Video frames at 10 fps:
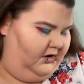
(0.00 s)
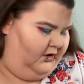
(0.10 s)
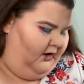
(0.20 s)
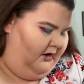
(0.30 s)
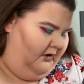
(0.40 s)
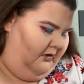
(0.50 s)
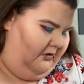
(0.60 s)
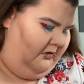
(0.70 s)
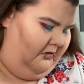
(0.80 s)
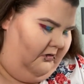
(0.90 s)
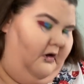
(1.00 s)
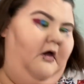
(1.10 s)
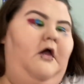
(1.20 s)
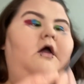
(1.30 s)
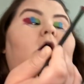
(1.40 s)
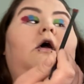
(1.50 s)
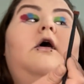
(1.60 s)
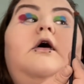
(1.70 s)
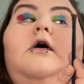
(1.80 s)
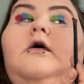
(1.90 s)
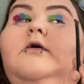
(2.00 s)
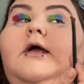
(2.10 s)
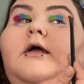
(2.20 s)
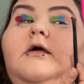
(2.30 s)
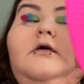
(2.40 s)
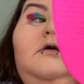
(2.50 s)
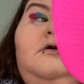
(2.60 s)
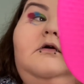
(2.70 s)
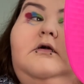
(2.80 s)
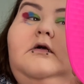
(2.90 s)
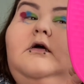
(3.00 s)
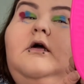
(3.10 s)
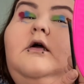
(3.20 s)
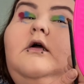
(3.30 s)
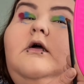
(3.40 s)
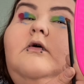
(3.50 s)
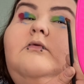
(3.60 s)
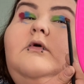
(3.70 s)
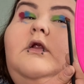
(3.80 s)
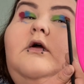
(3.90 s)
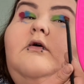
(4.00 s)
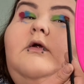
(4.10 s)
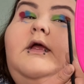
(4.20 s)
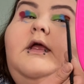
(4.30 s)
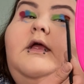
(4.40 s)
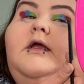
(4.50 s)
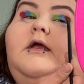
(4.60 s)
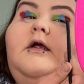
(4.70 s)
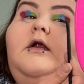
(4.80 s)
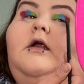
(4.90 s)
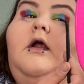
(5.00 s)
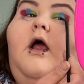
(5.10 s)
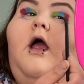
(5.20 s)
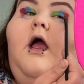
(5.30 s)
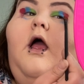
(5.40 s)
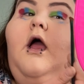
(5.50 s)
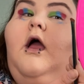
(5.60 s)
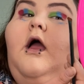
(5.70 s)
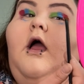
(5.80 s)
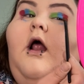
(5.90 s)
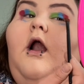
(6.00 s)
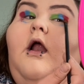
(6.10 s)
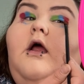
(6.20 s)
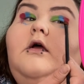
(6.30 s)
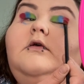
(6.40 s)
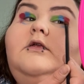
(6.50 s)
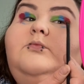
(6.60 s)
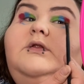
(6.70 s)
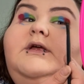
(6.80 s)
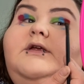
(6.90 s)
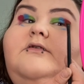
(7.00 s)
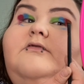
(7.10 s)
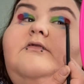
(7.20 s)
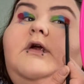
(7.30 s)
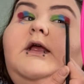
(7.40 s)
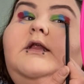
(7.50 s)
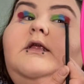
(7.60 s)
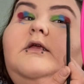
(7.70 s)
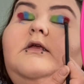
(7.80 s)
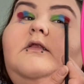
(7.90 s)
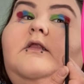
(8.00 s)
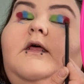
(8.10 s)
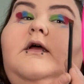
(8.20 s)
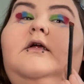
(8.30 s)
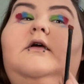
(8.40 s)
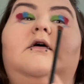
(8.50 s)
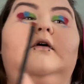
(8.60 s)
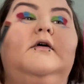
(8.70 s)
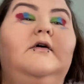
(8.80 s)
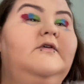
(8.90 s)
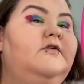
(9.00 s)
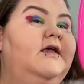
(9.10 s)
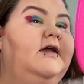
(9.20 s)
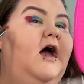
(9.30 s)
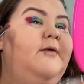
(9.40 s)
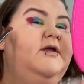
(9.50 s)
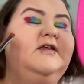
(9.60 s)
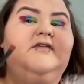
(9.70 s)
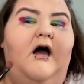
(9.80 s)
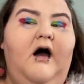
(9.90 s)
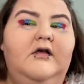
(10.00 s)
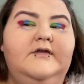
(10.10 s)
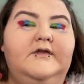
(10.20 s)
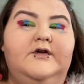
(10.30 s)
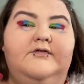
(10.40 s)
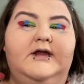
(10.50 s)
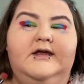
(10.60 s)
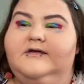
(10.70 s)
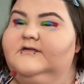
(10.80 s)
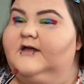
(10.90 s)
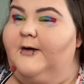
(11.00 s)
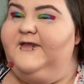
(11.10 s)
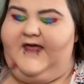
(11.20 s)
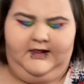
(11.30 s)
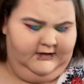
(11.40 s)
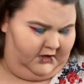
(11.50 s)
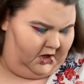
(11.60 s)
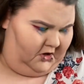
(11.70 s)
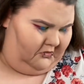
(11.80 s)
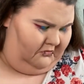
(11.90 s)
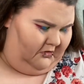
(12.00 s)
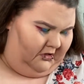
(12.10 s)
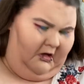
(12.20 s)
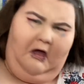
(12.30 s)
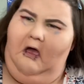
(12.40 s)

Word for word: Girl. Okay. Want to go right here gonna blend it right there. So like, I mean, it's all in the crease. I mean, that looks cool.